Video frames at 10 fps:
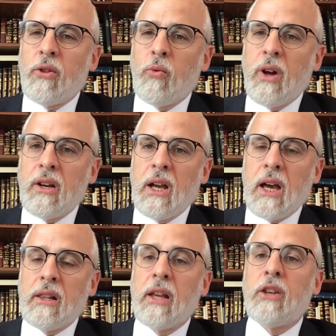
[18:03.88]
and the one
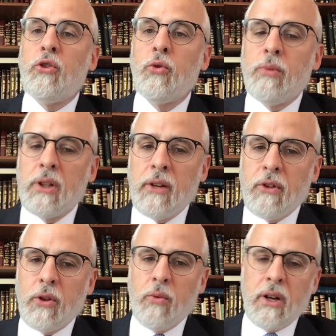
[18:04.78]
God like you believe
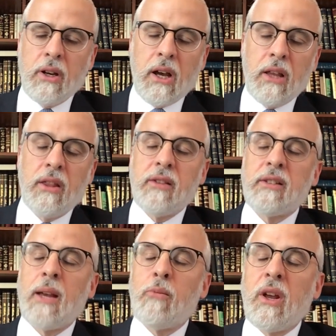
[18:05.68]
in the one God. The
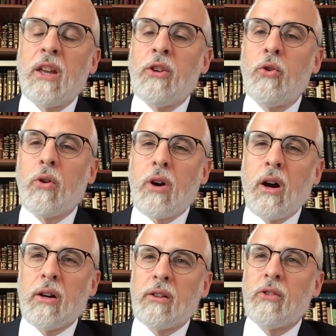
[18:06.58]
same way in your
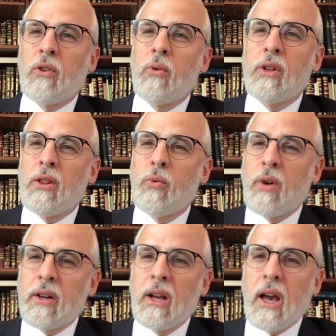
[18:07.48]
heart there's only the
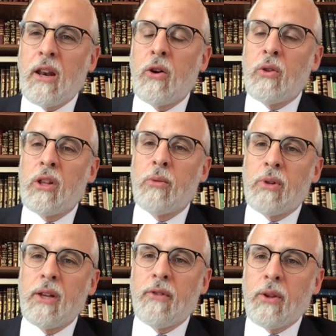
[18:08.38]
one God and only the
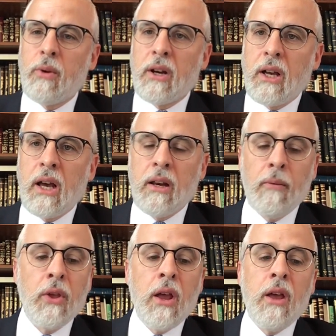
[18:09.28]
belief in the one God,
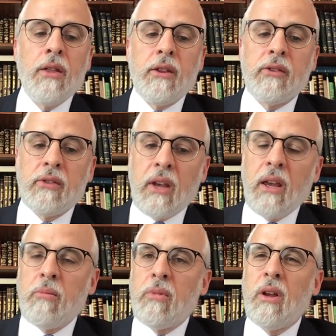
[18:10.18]
the
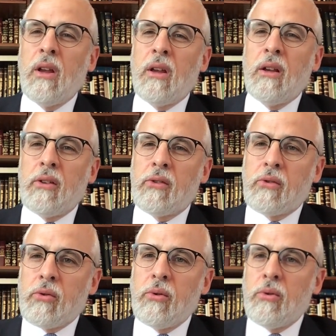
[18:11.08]
same is
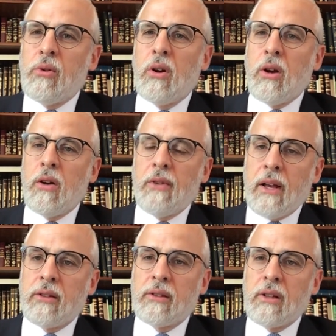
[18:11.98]
true of
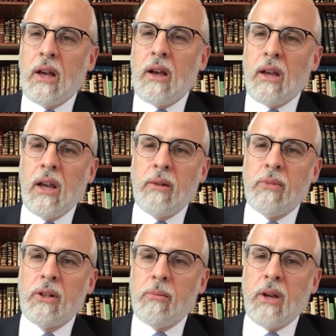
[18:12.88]
us. Kach ein
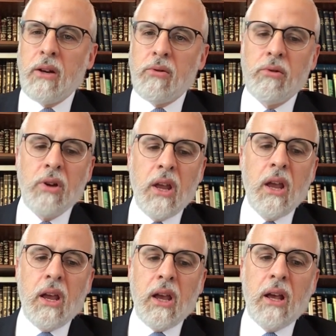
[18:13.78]
b'libeinu,
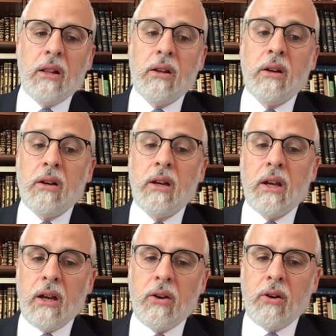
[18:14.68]
ella
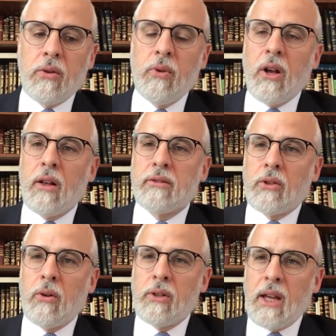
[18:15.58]
echad. We
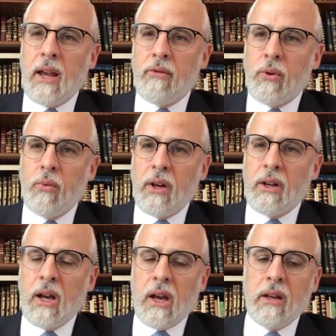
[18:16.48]
also only have the
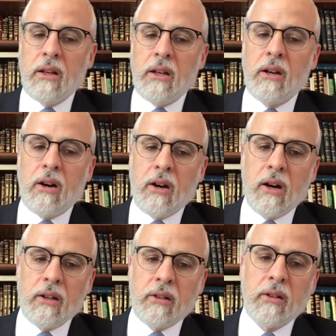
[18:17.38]
one God in our
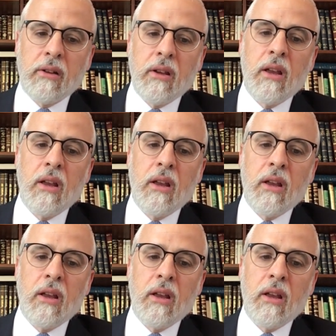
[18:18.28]
heart.